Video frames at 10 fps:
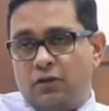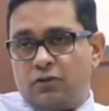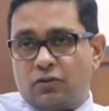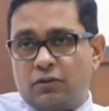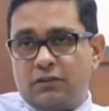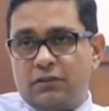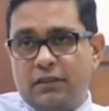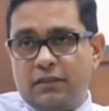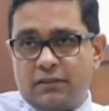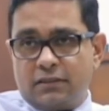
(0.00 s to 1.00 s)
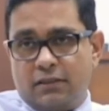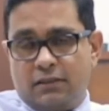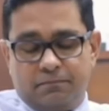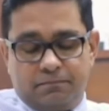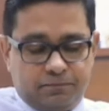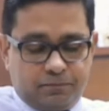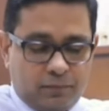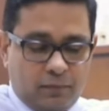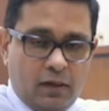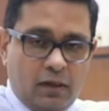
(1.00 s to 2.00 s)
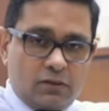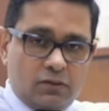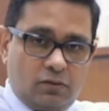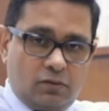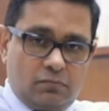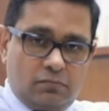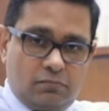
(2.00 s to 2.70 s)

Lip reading: So this is the history. So